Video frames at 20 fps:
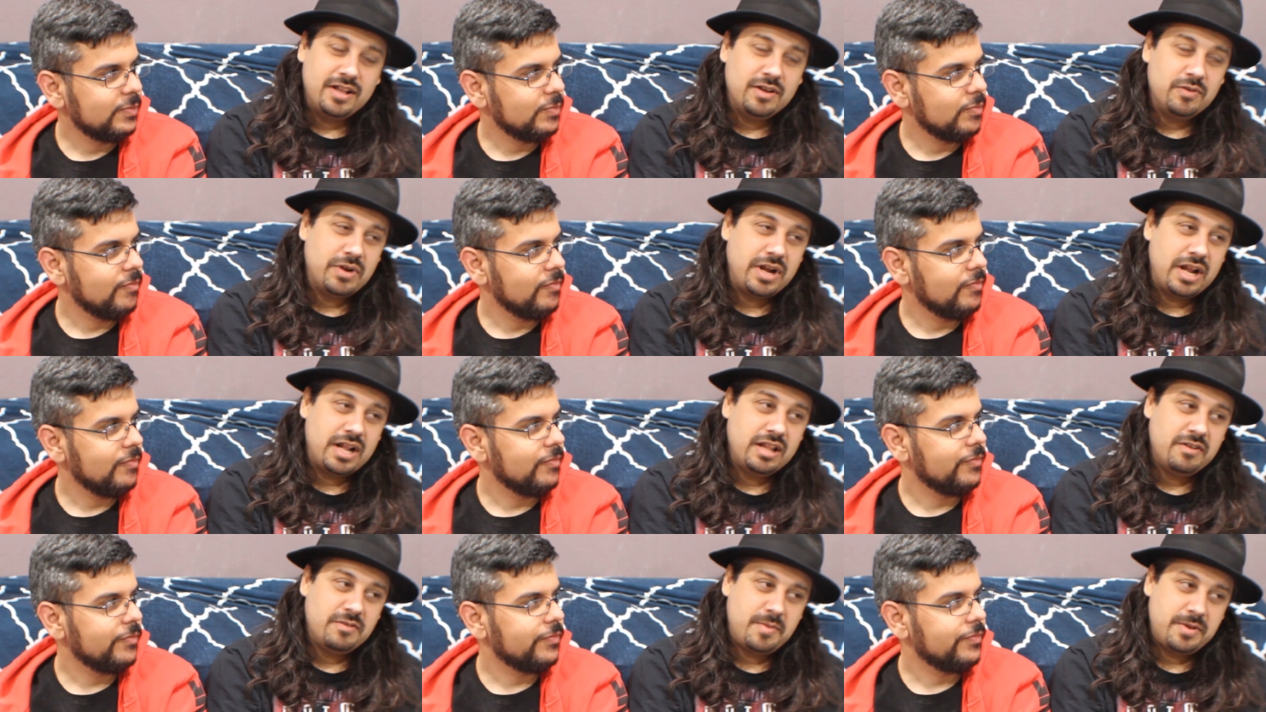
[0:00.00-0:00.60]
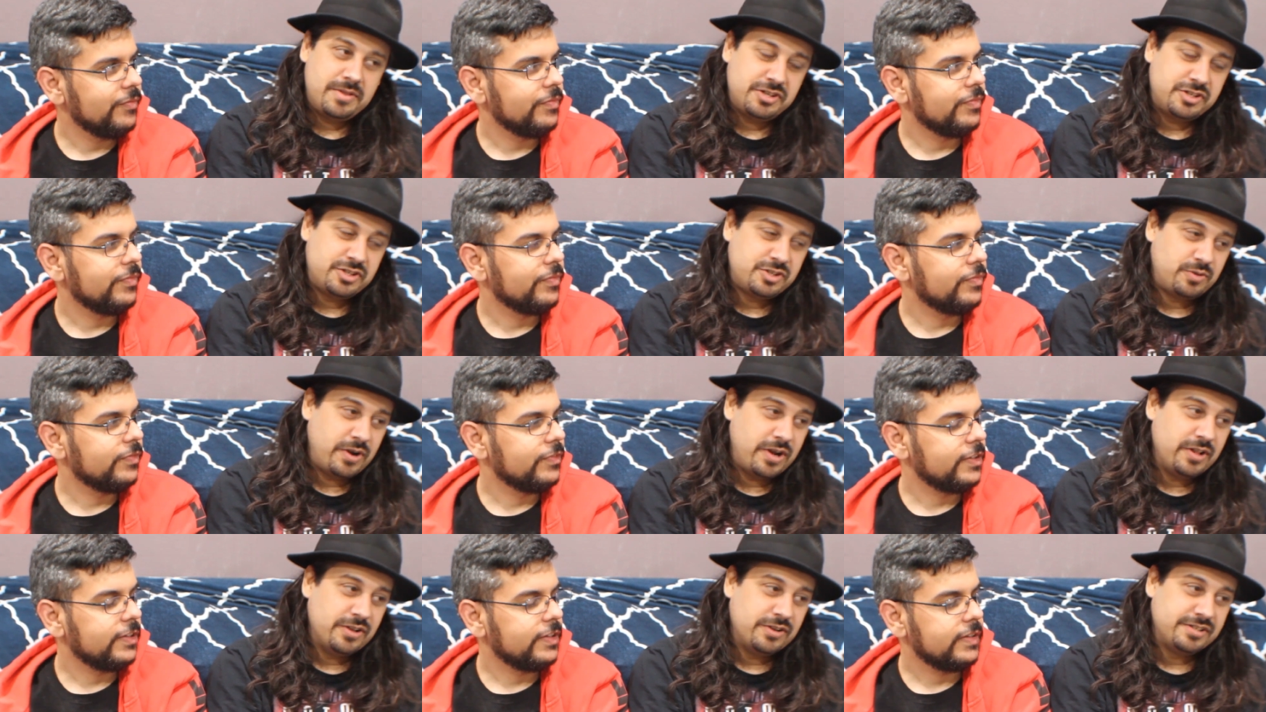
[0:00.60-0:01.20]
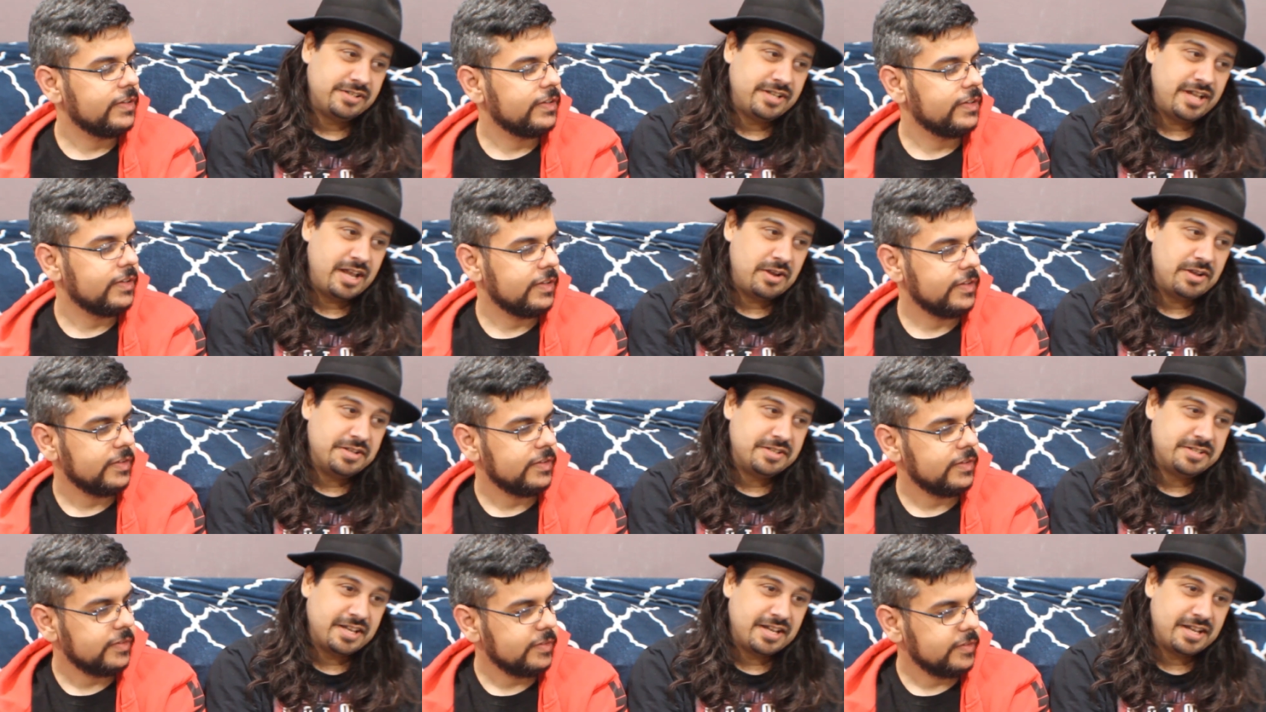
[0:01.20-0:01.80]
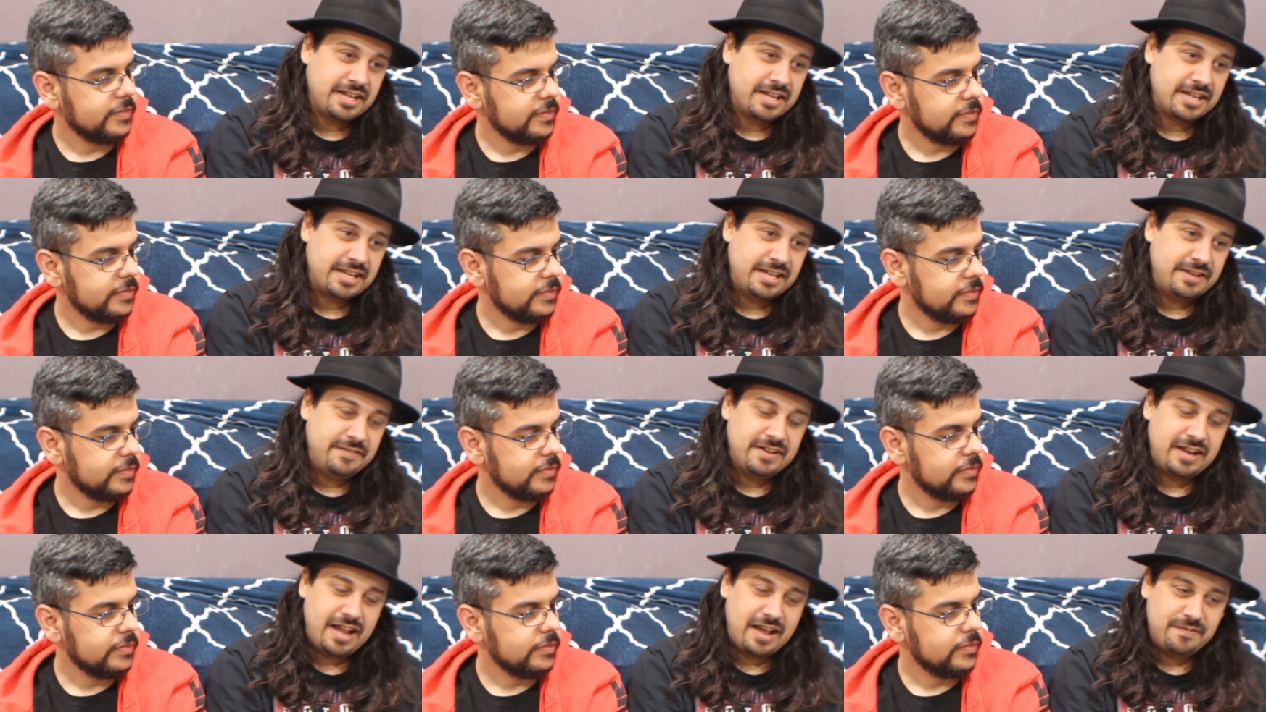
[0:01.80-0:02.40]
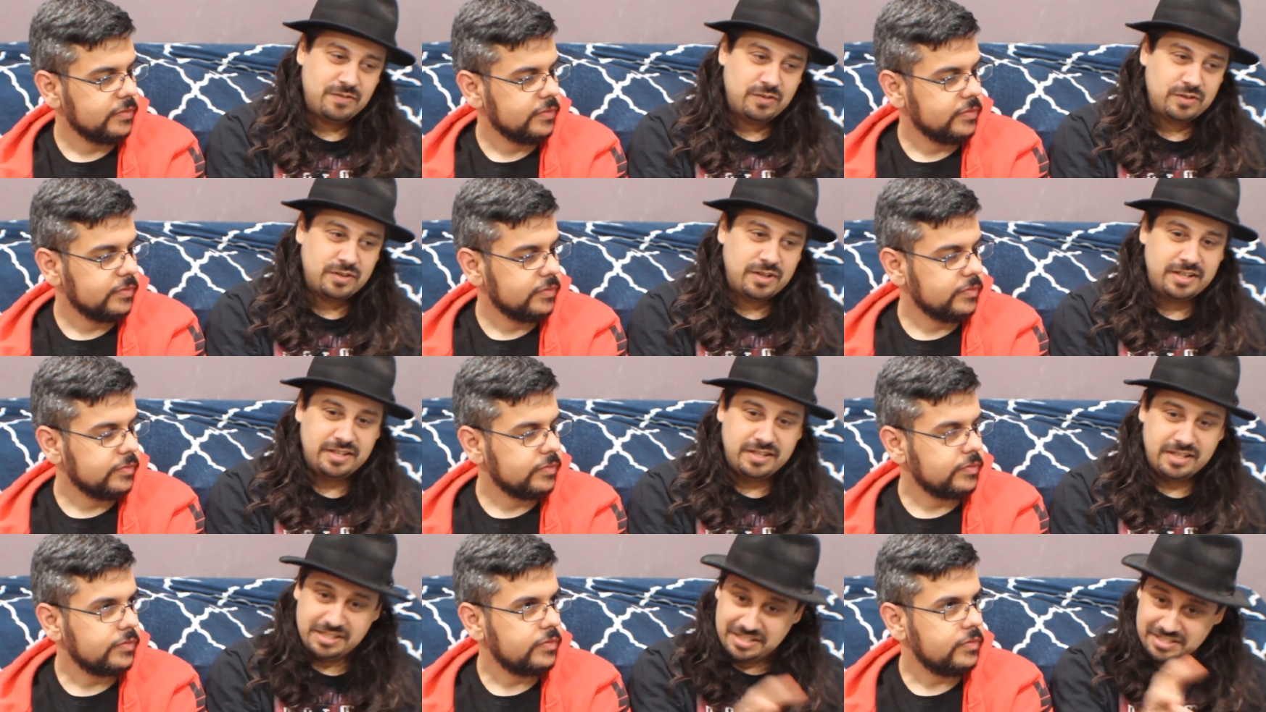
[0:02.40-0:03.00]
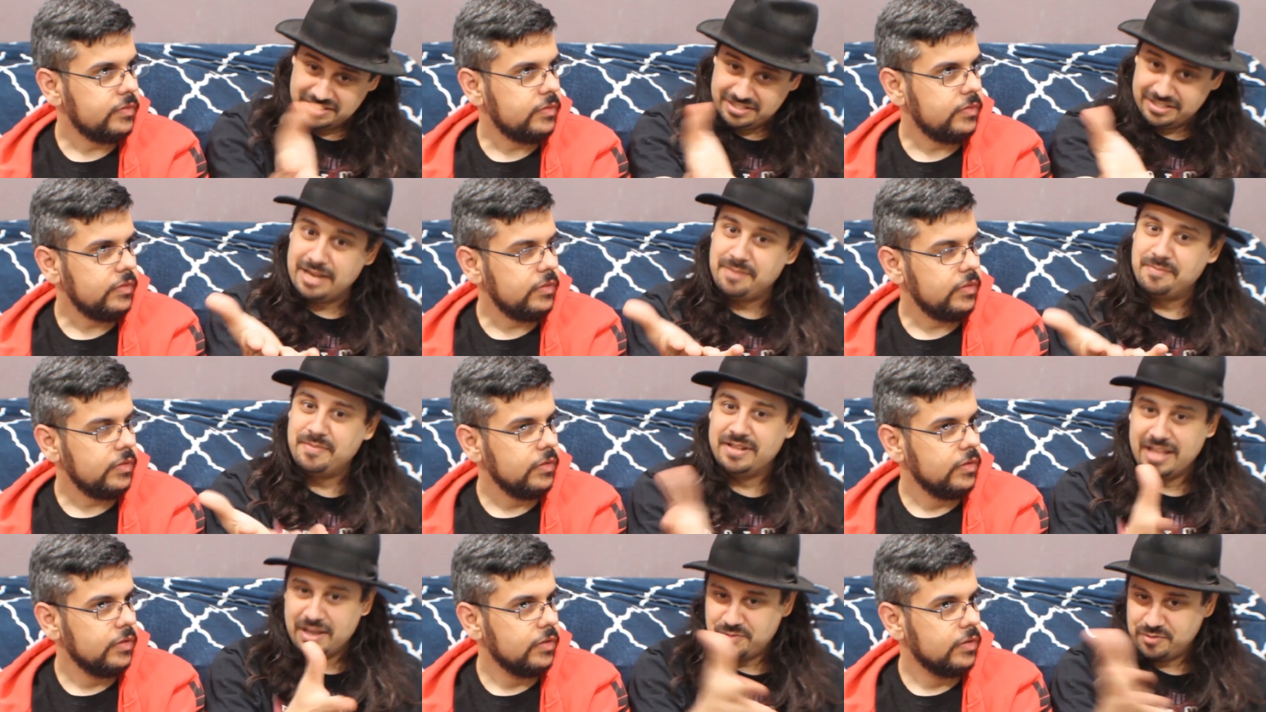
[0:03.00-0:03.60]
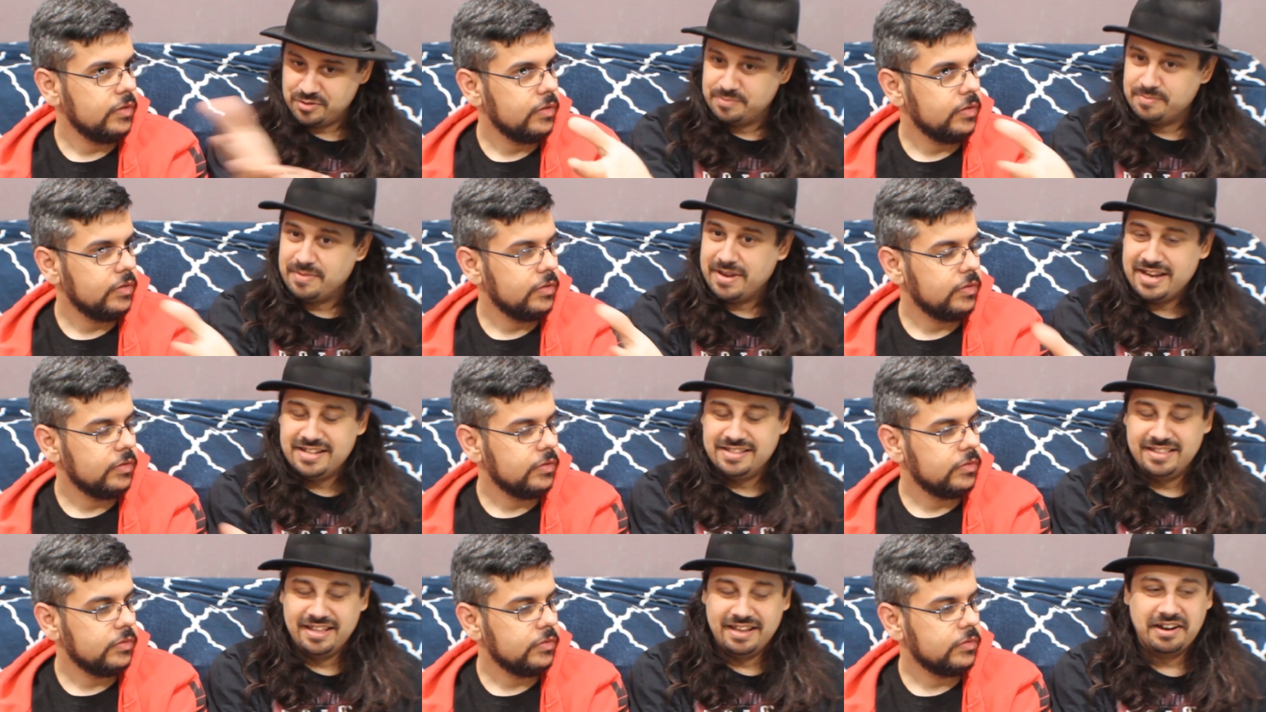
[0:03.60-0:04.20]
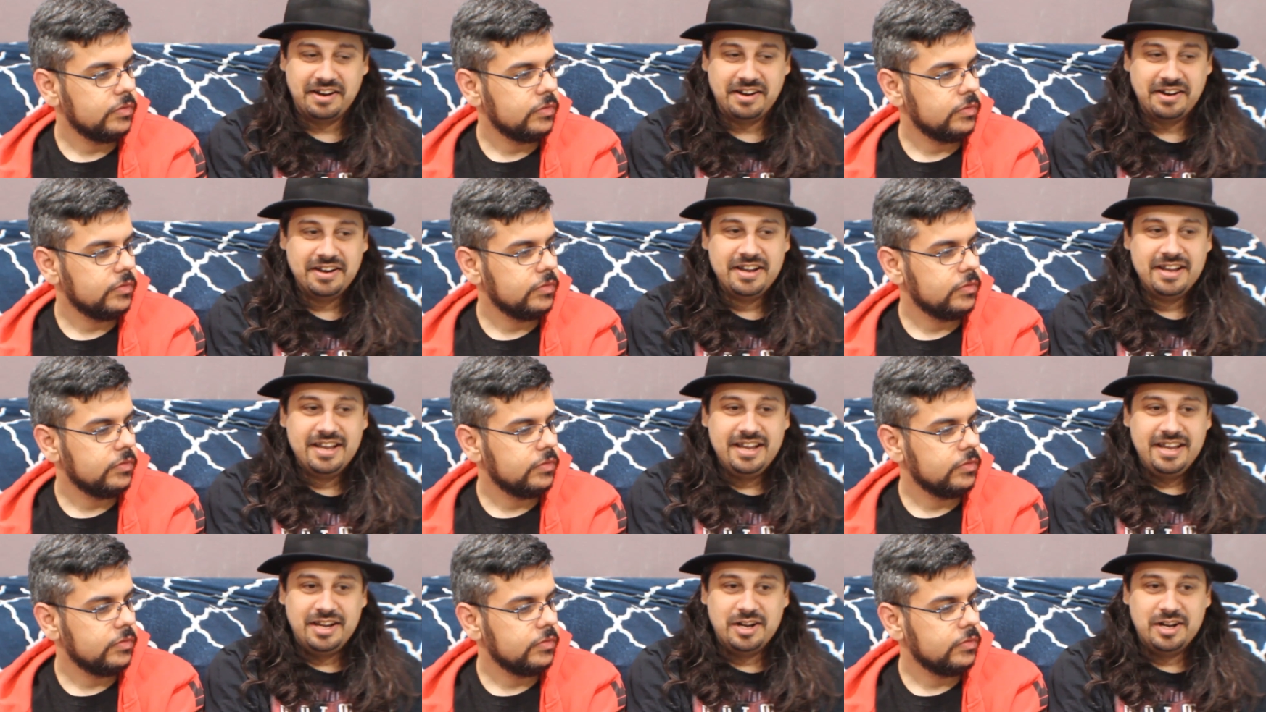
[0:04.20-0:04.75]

Speaker 1: I love. What I love about this trailer is that it's like even after the, the, the, statement that was made there,